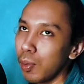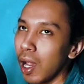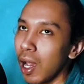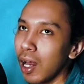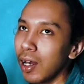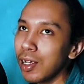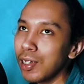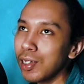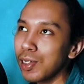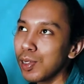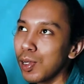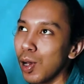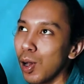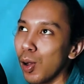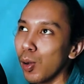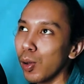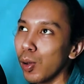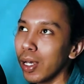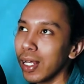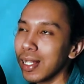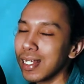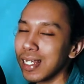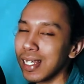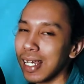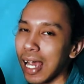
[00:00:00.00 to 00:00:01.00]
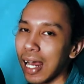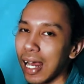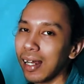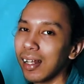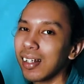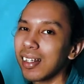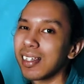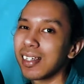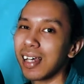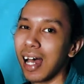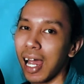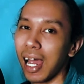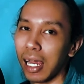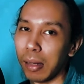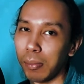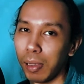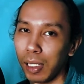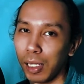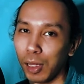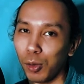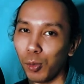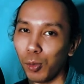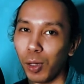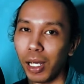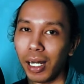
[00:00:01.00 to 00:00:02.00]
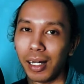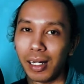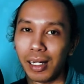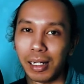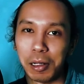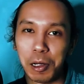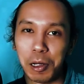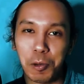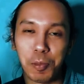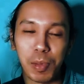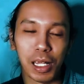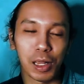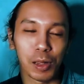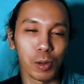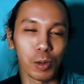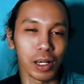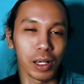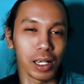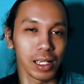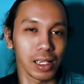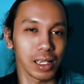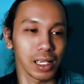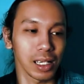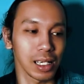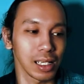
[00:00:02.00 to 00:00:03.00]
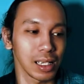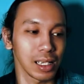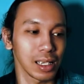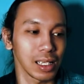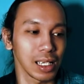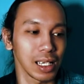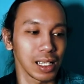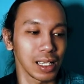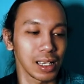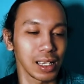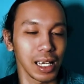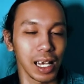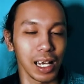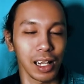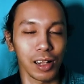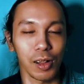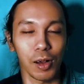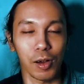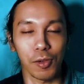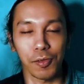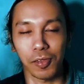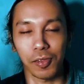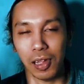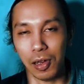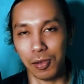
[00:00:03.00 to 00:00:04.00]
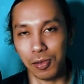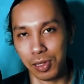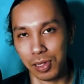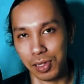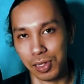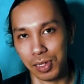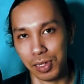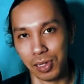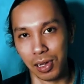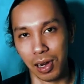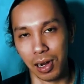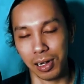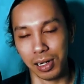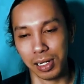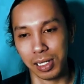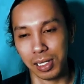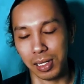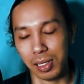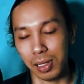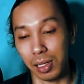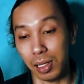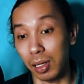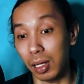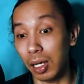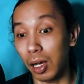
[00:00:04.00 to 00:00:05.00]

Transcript: be honest, though, it's kind of tie between a Tale of Thousand Stars.